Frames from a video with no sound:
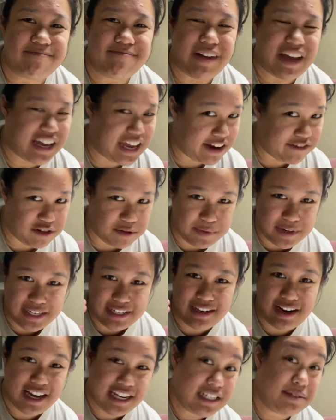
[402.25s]
like
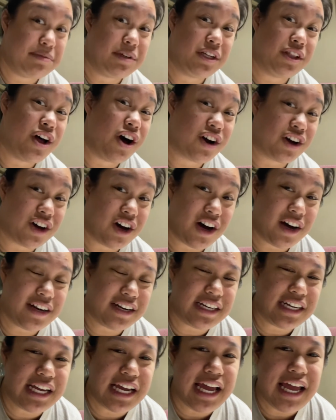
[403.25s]
everyone has been long
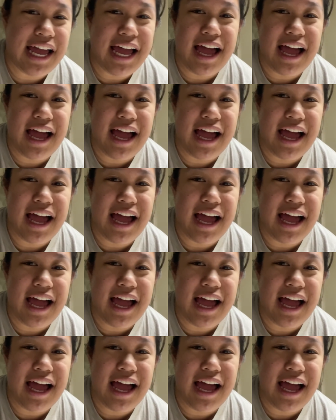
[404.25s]
gone